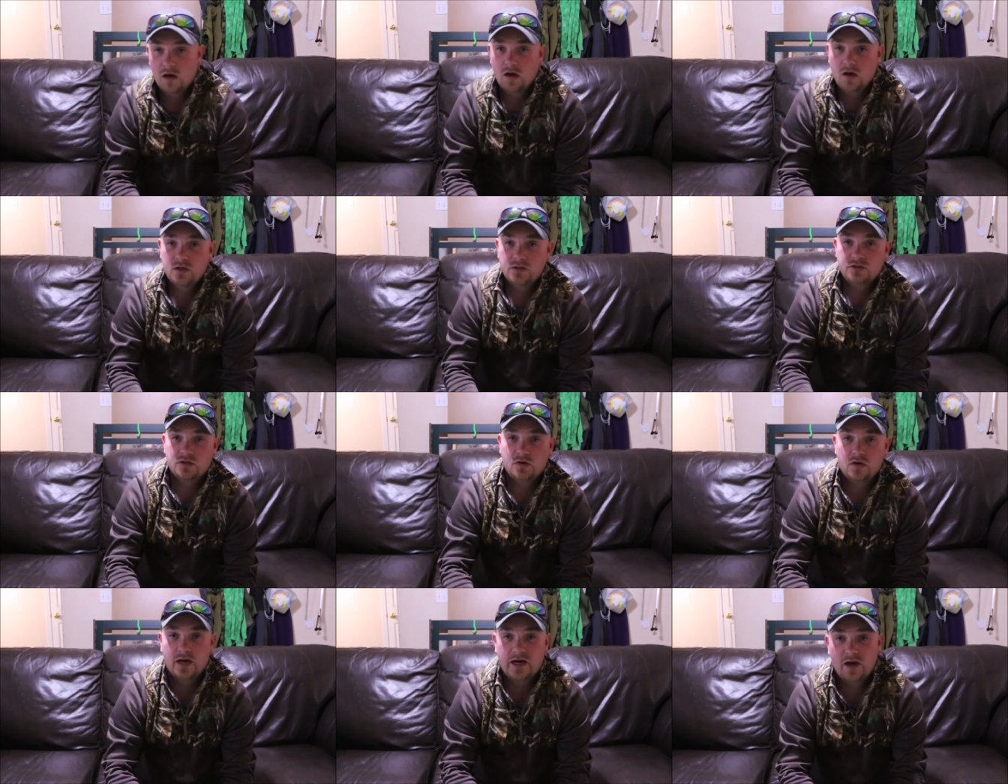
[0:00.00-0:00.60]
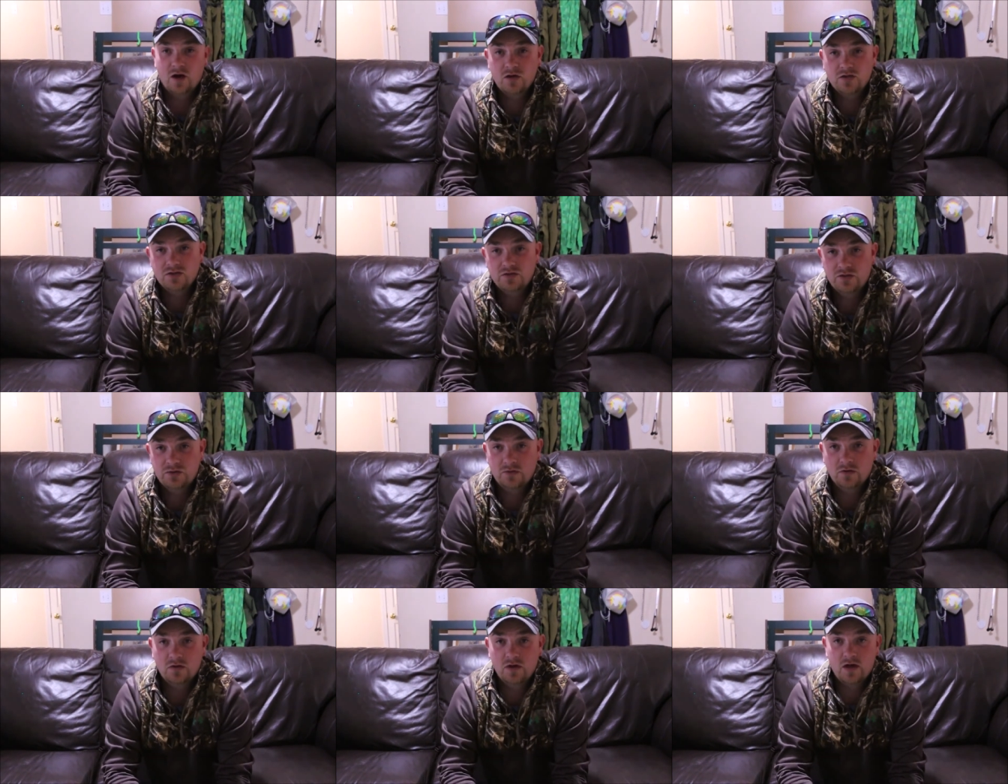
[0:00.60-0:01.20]
So I also
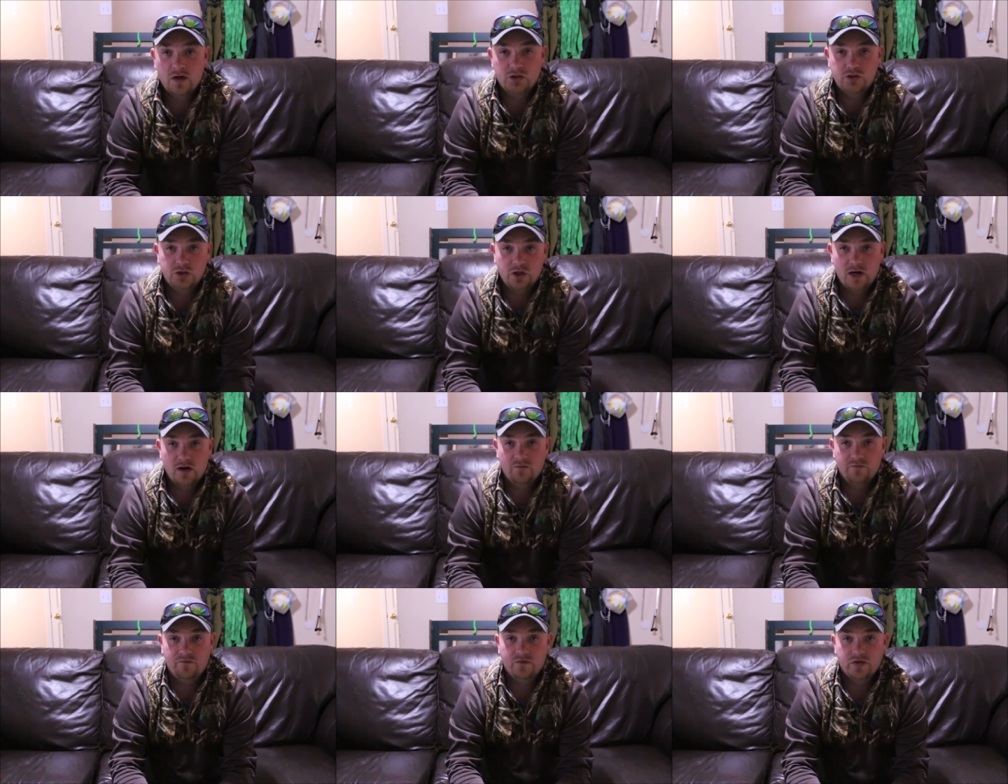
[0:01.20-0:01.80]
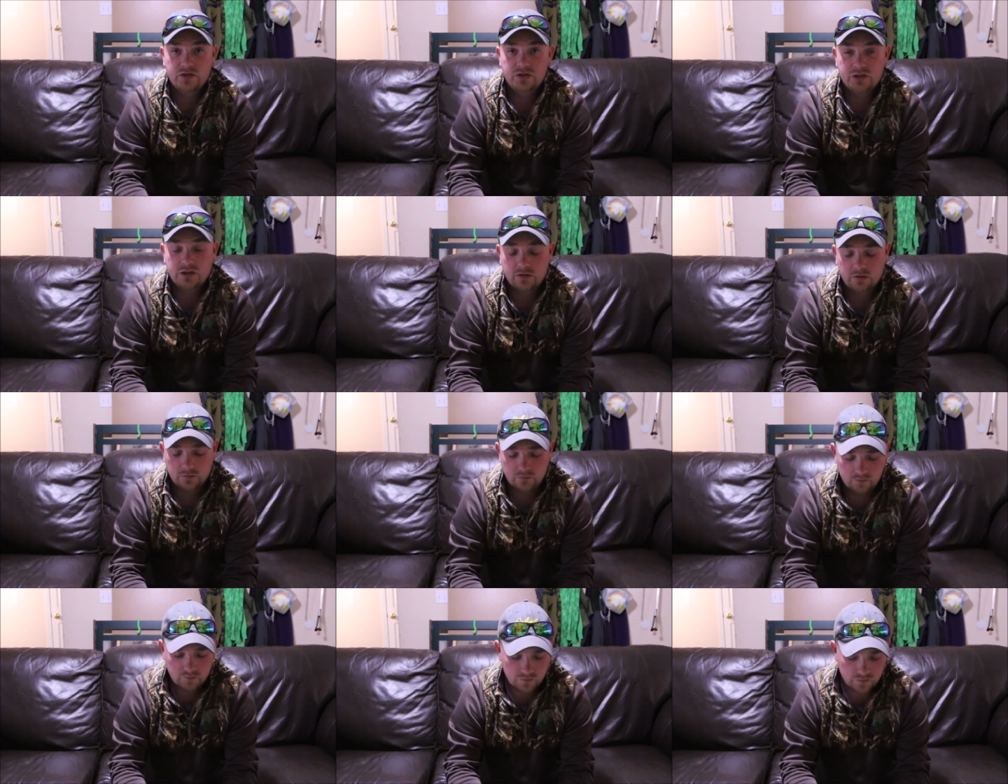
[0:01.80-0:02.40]
do a lot of trout
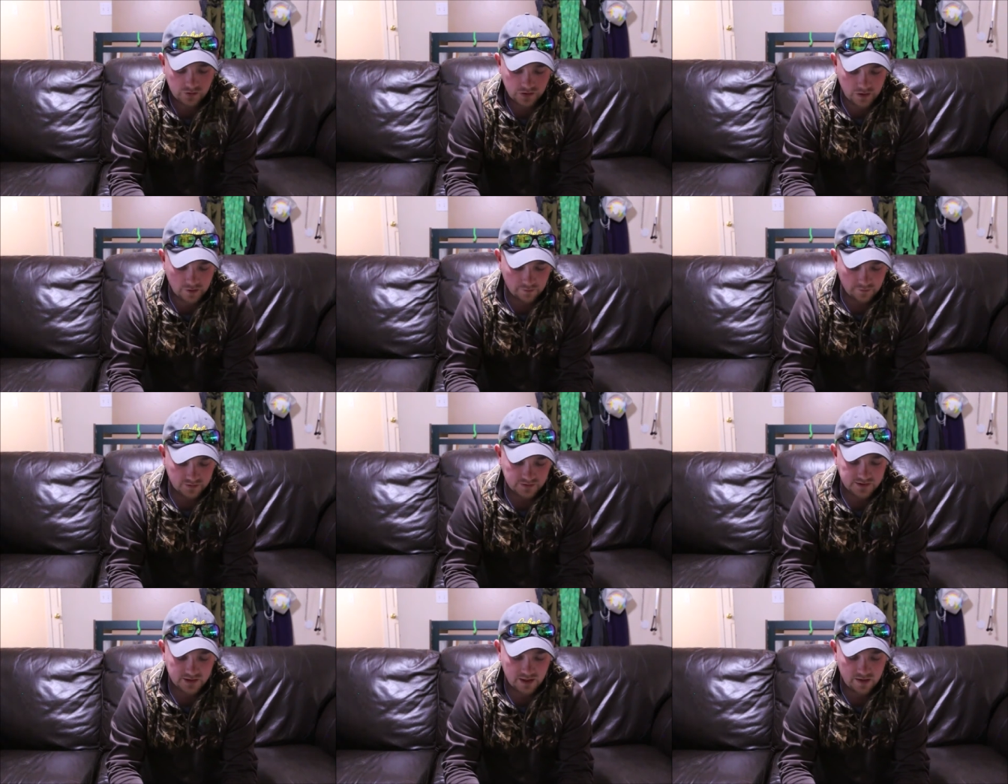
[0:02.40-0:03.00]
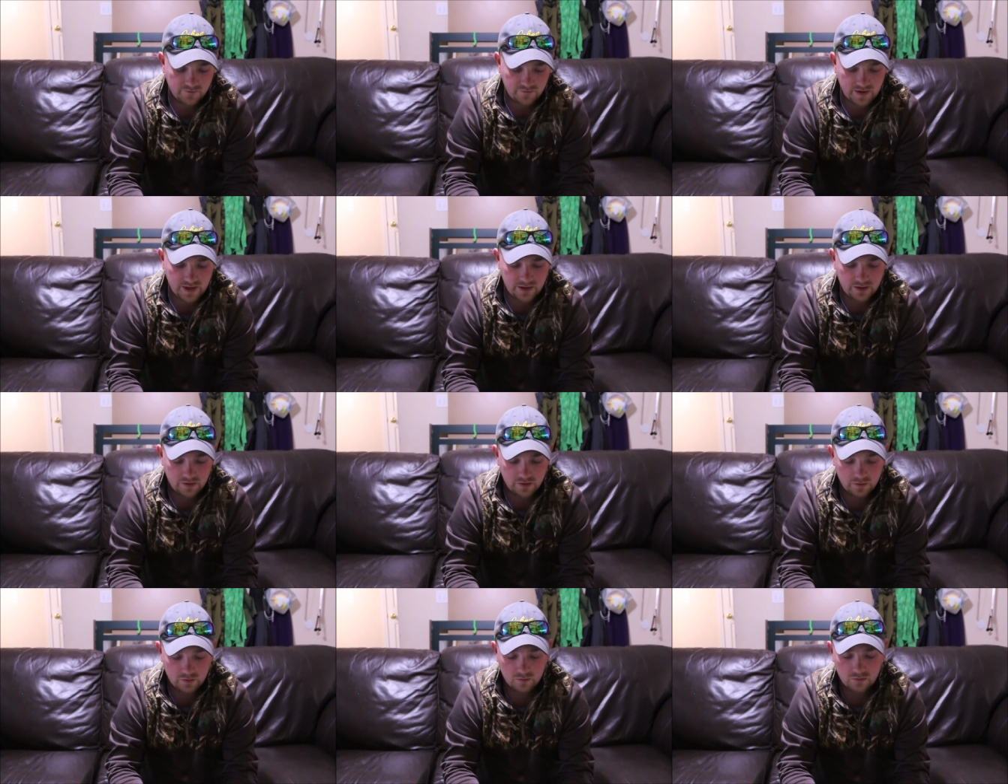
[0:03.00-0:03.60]
fishing here in the state of
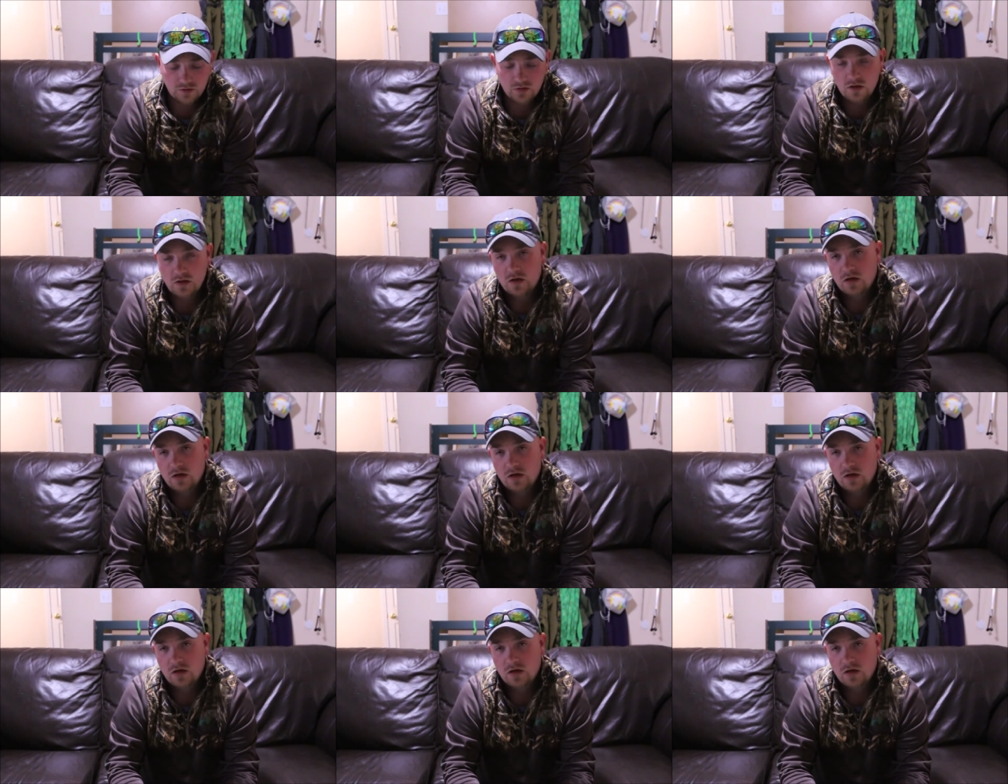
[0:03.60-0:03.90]
Idaho.